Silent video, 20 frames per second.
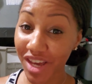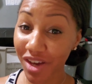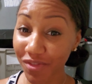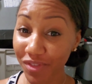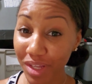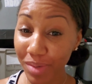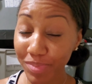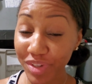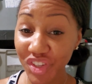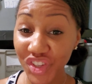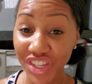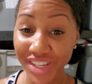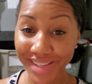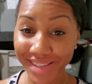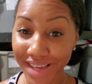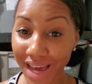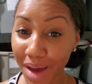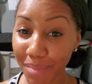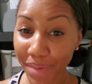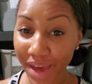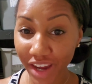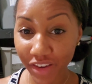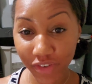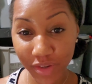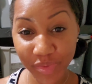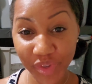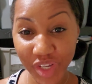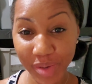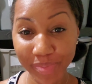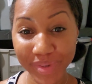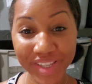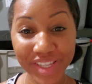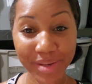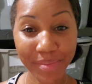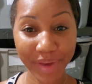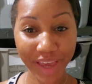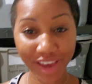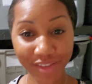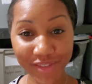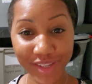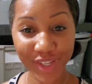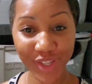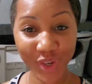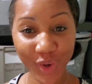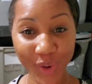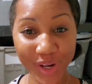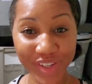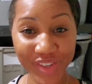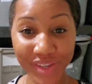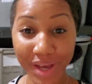T L Flipper just got back from shipping some inventory,